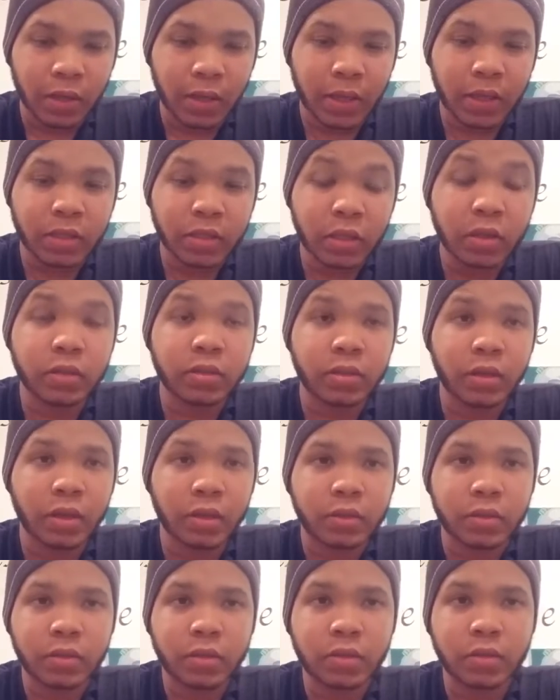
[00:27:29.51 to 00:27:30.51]
Like, it still
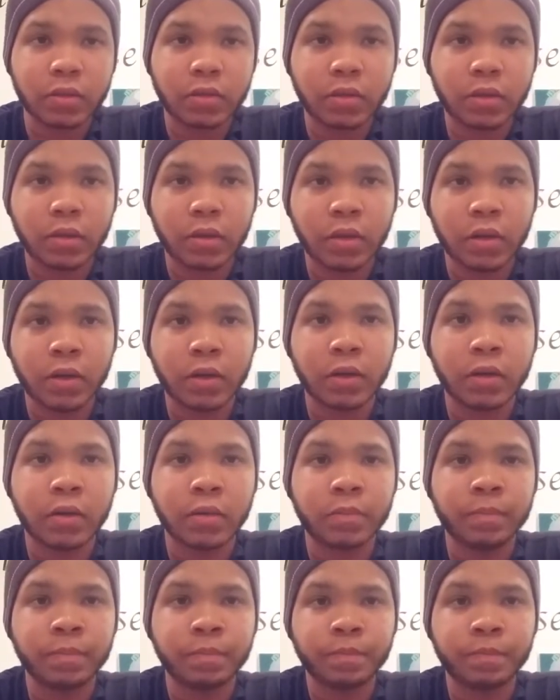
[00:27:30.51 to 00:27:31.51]
sucks.
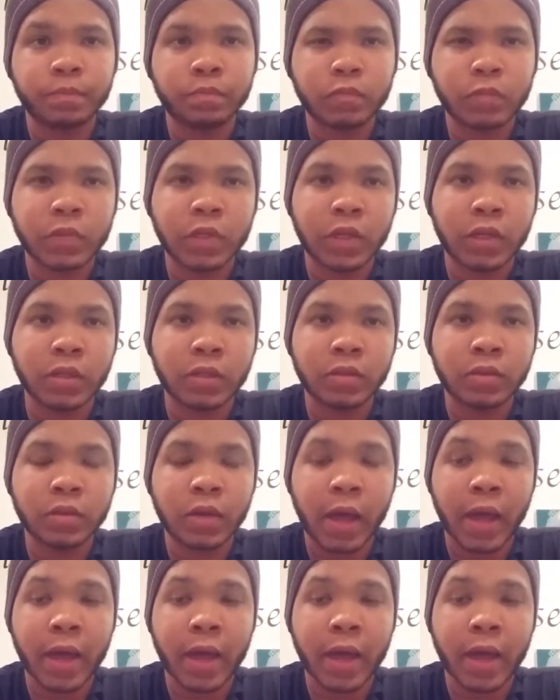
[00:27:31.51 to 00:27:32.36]
Because